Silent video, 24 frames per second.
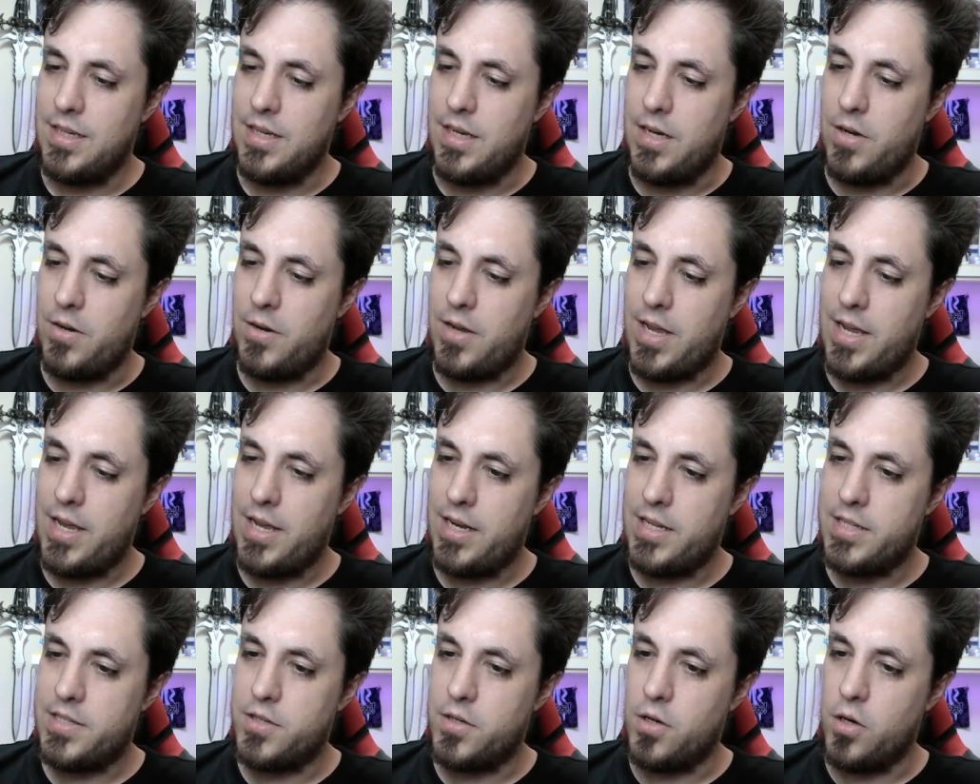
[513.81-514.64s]
Okay,
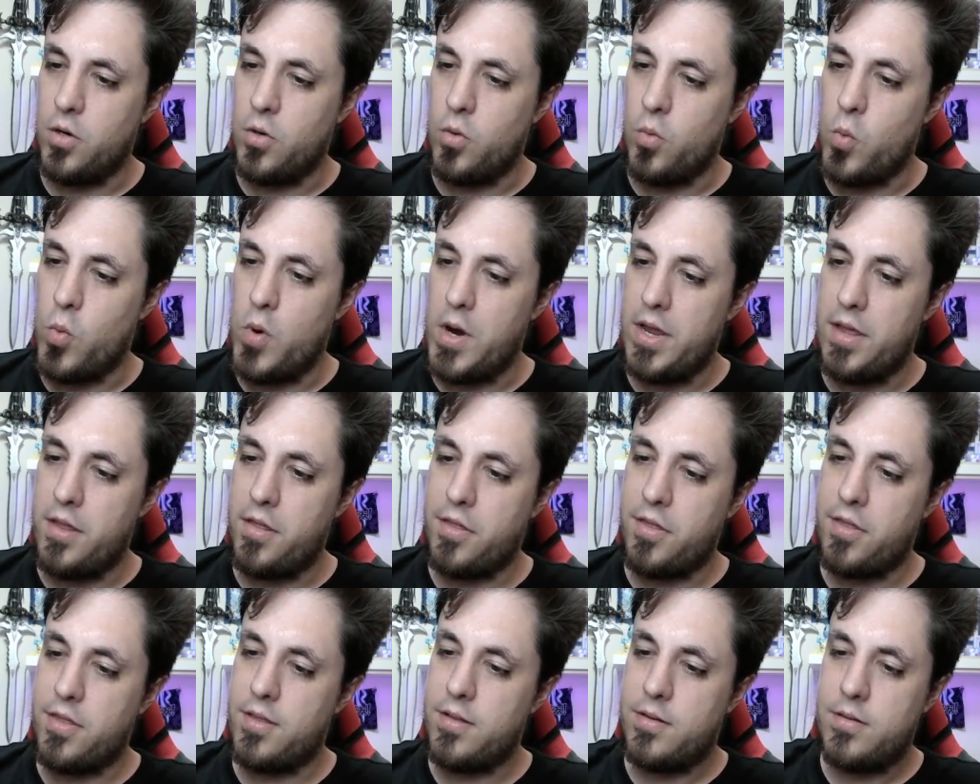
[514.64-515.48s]
let's go with
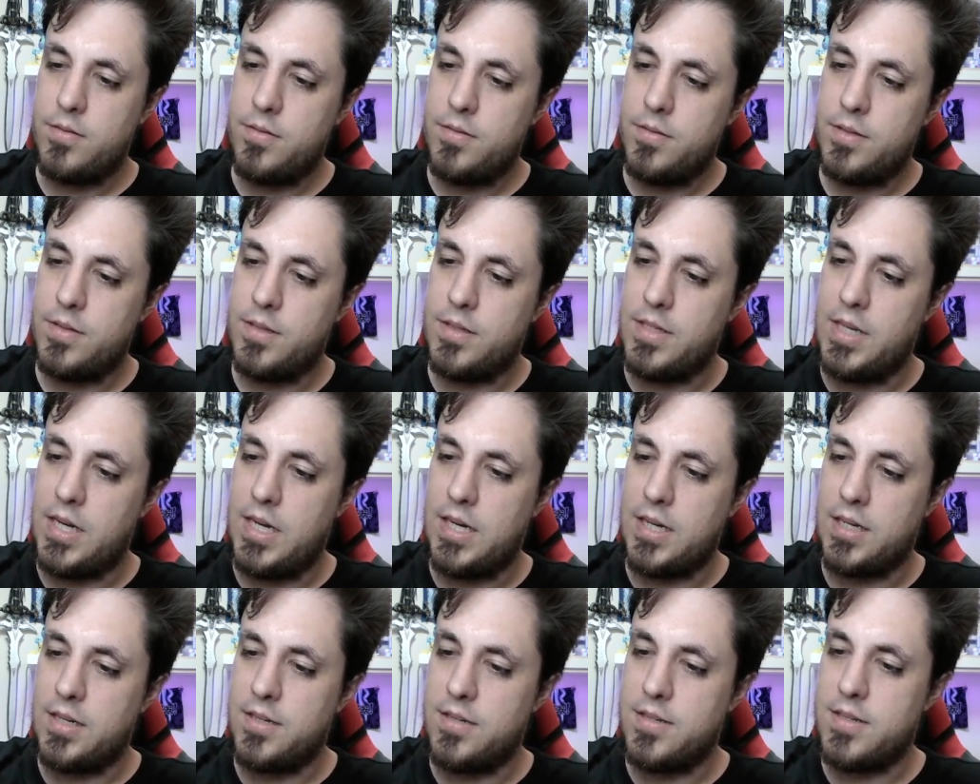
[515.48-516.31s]

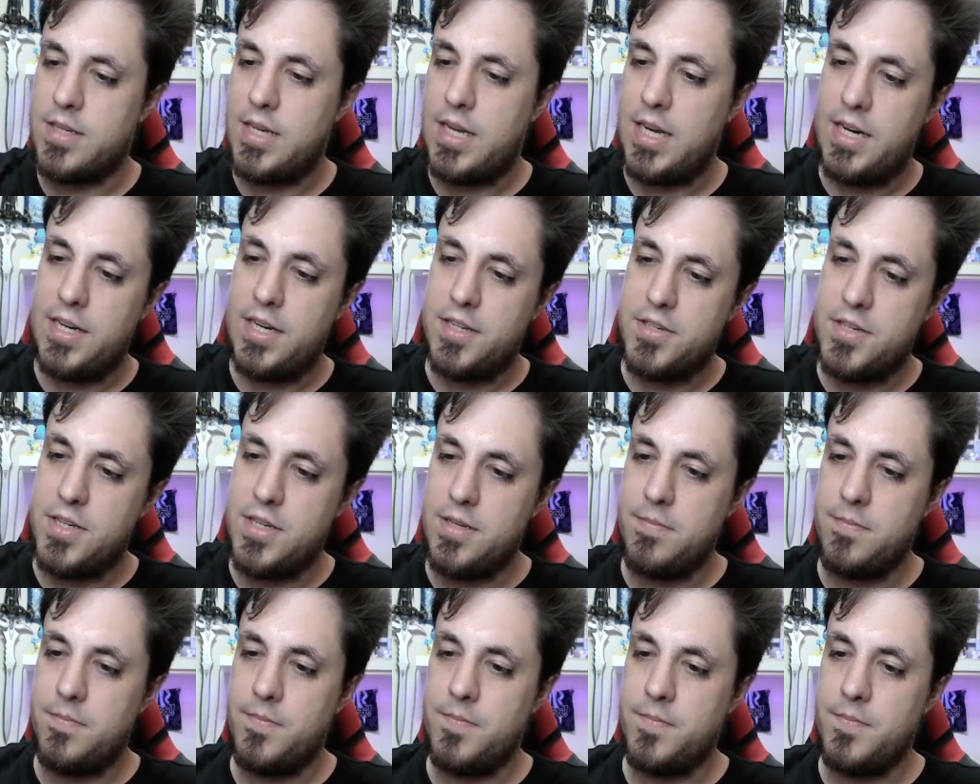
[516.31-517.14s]
Darkness
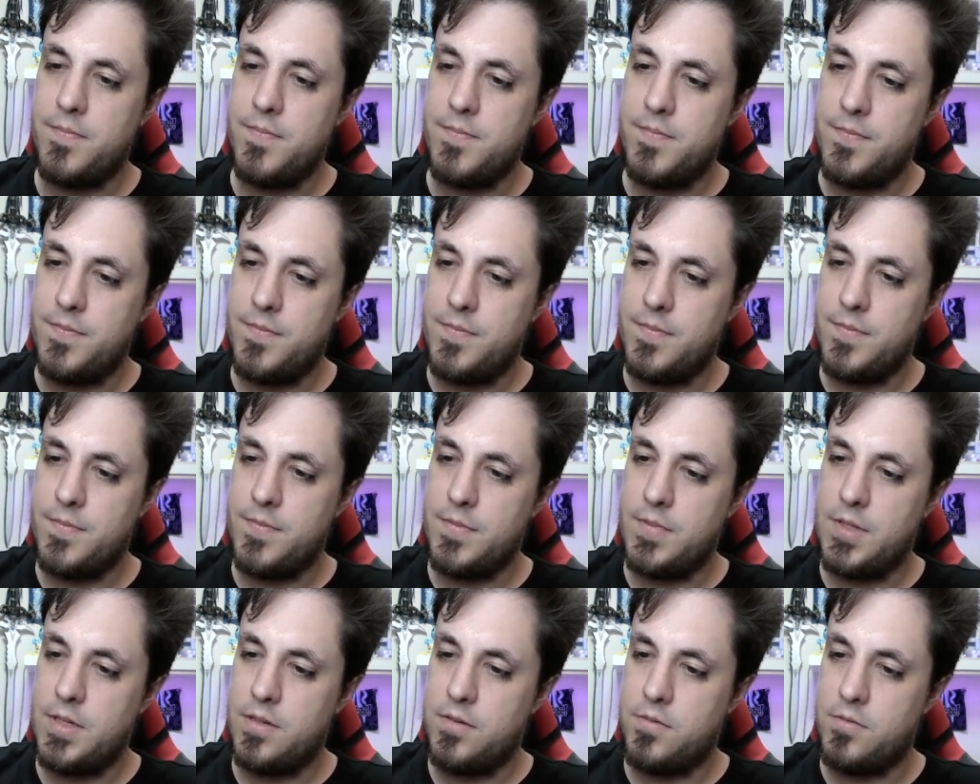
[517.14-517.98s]
Energy,
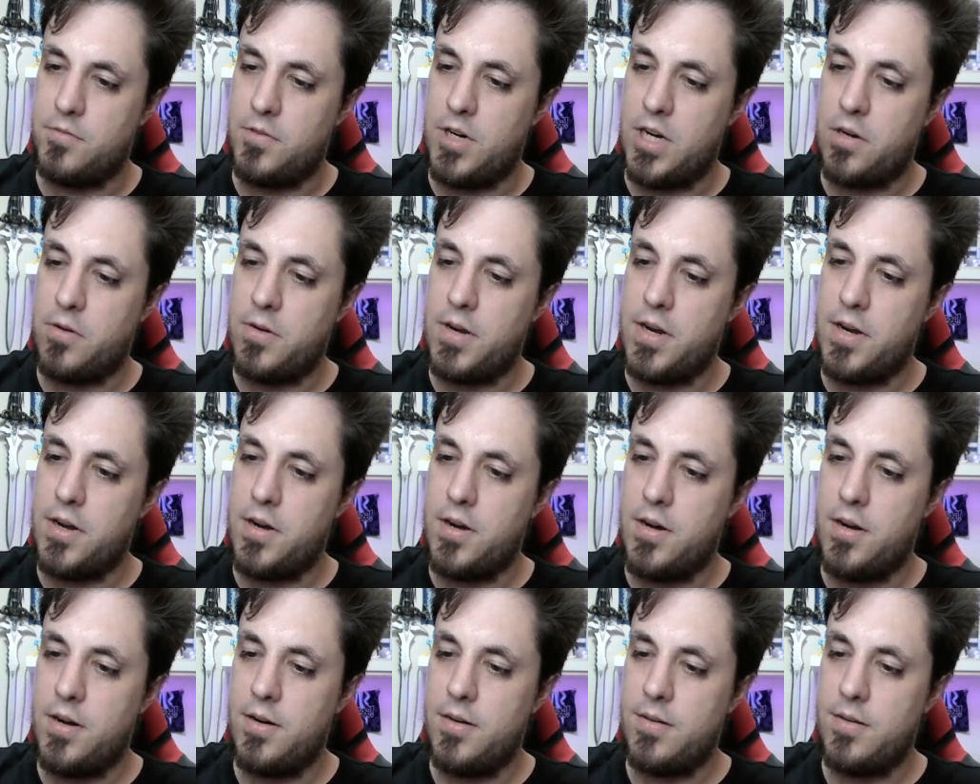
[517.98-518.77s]
Dragonair,